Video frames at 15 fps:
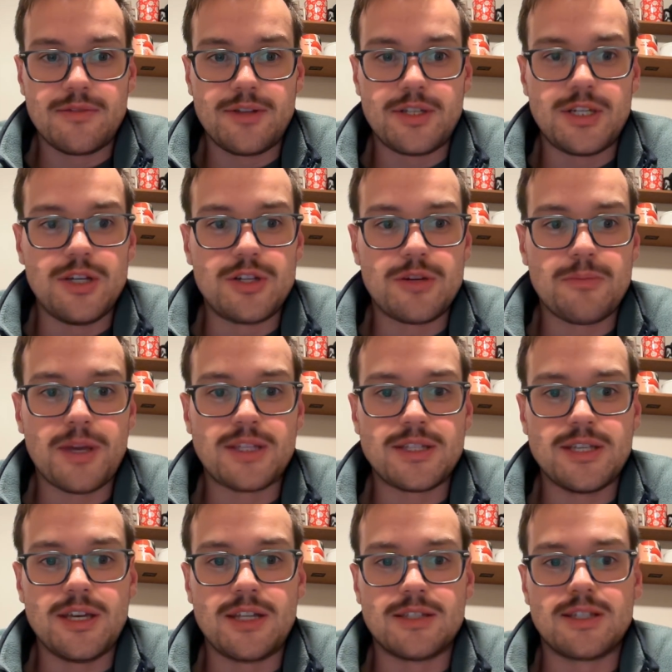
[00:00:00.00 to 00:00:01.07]
the teacher may
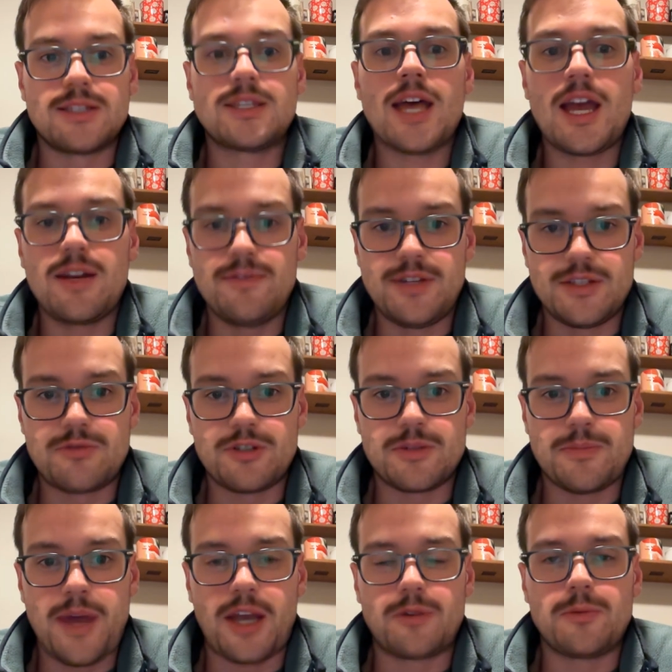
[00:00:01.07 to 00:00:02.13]
see it as a sign of
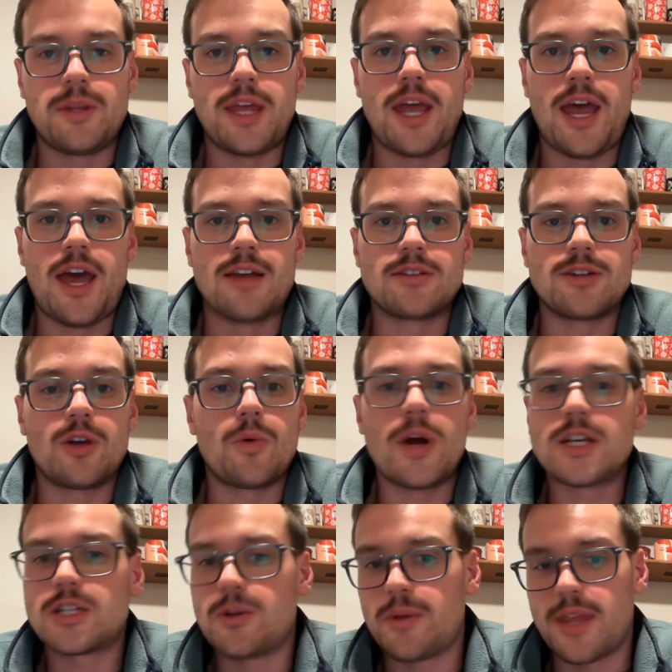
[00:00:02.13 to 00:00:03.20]
disrespect when they ask a
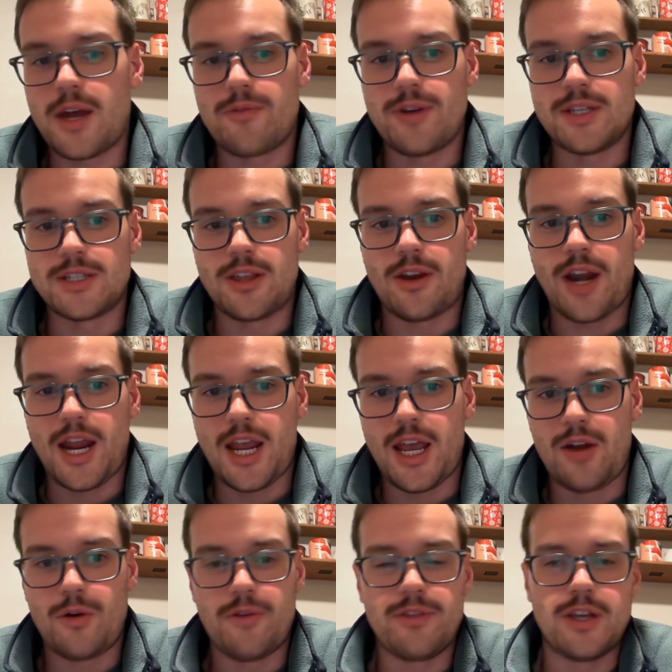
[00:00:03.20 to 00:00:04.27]
question without raising their
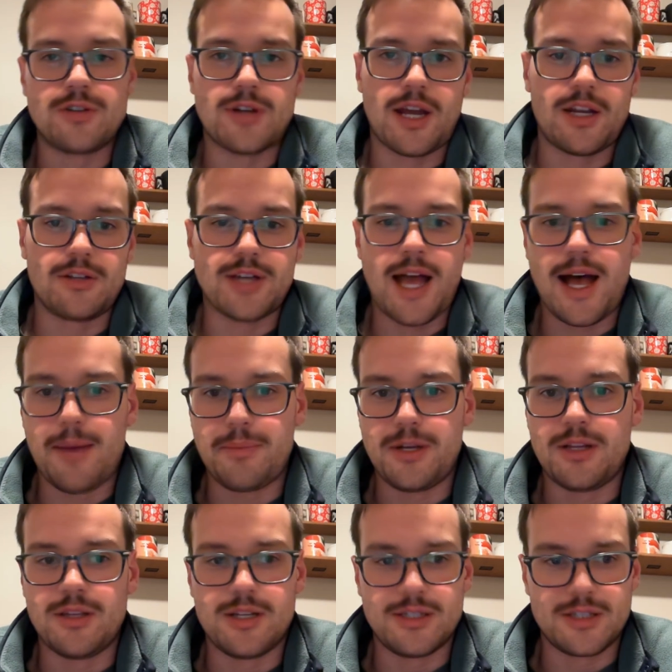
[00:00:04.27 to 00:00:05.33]
hand or if they try to hop
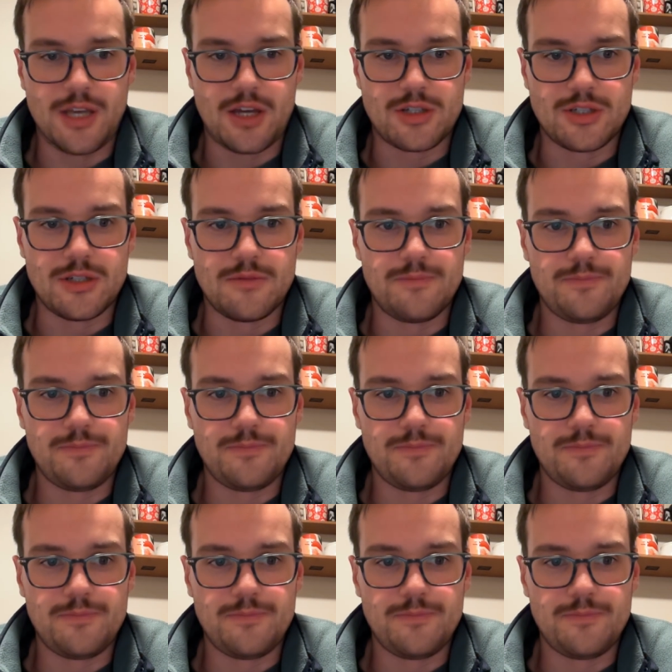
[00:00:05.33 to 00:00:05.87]
into the discussion.